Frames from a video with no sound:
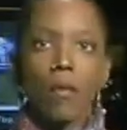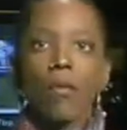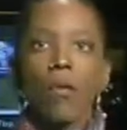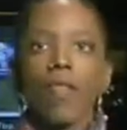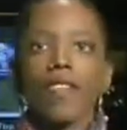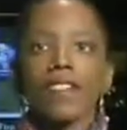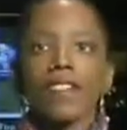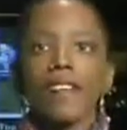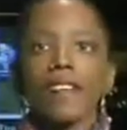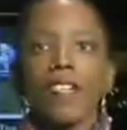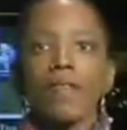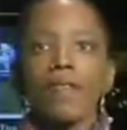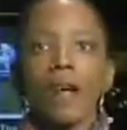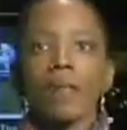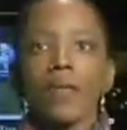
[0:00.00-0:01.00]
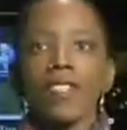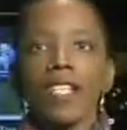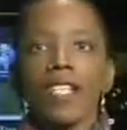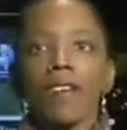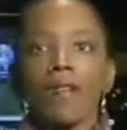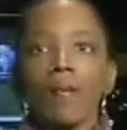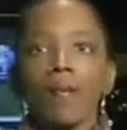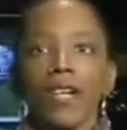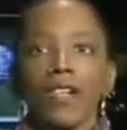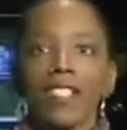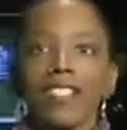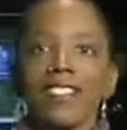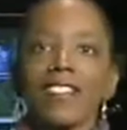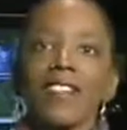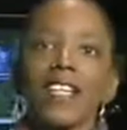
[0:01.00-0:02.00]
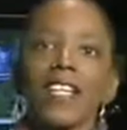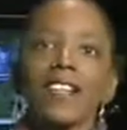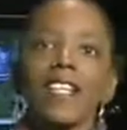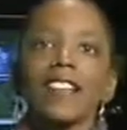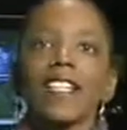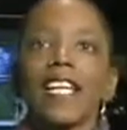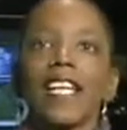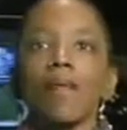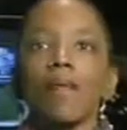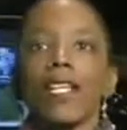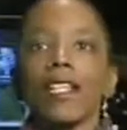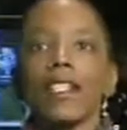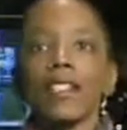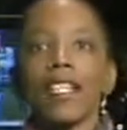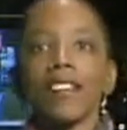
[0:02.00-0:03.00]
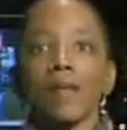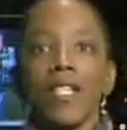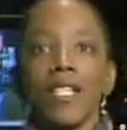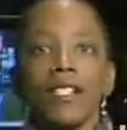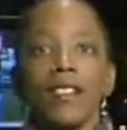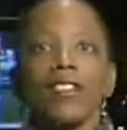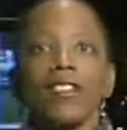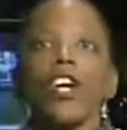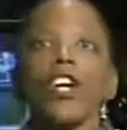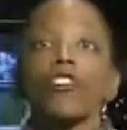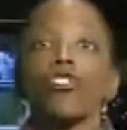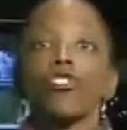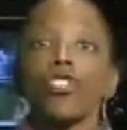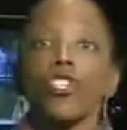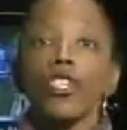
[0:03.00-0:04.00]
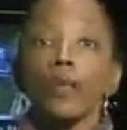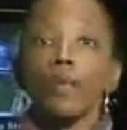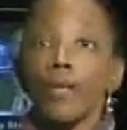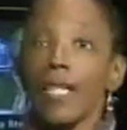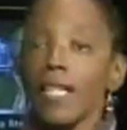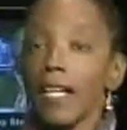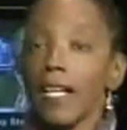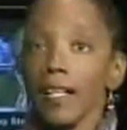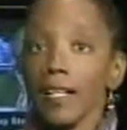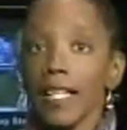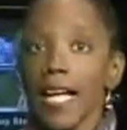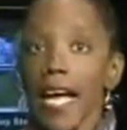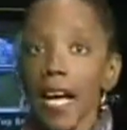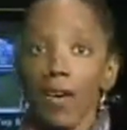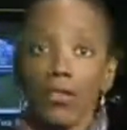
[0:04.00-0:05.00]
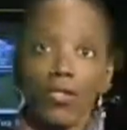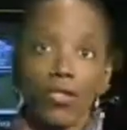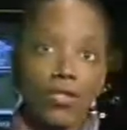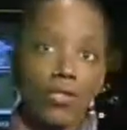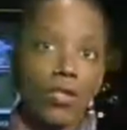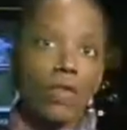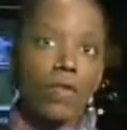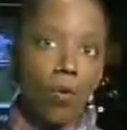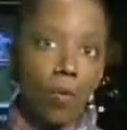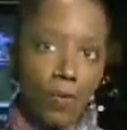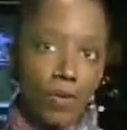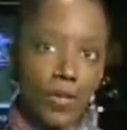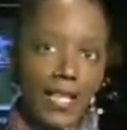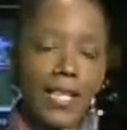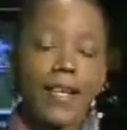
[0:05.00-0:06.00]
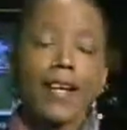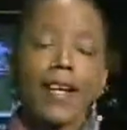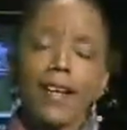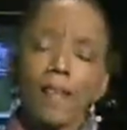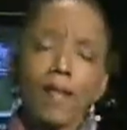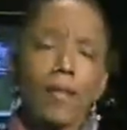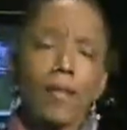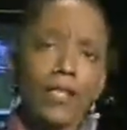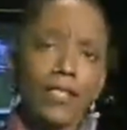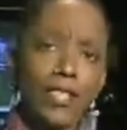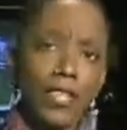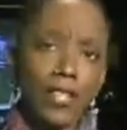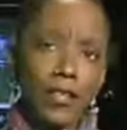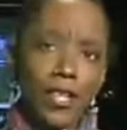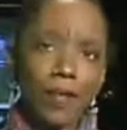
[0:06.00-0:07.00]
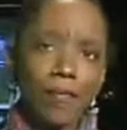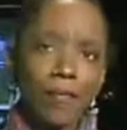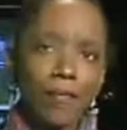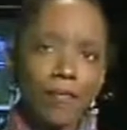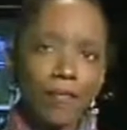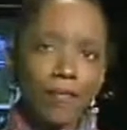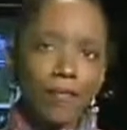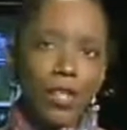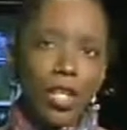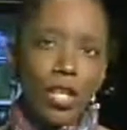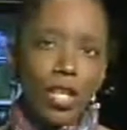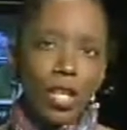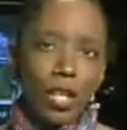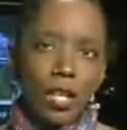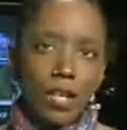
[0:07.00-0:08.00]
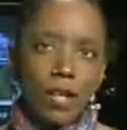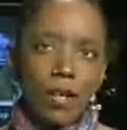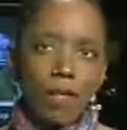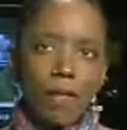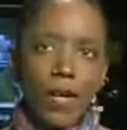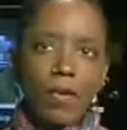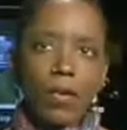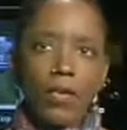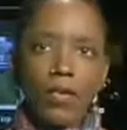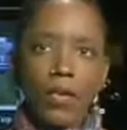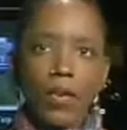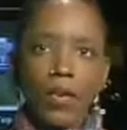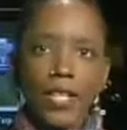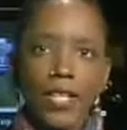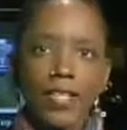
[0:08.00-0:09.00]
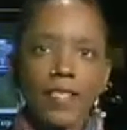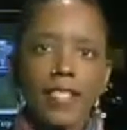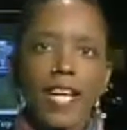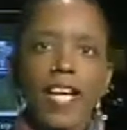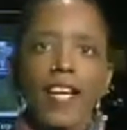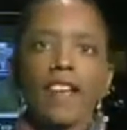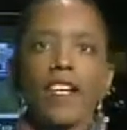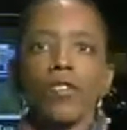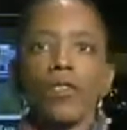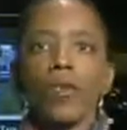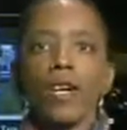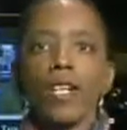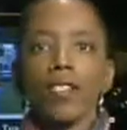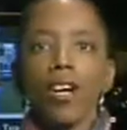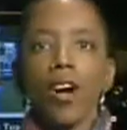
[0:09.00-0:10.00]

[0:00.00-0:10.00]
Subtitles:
More than 75% of Americans think that the gay men and lesbians should be allowed to serve openly in the military. Federal authorities say a U.S.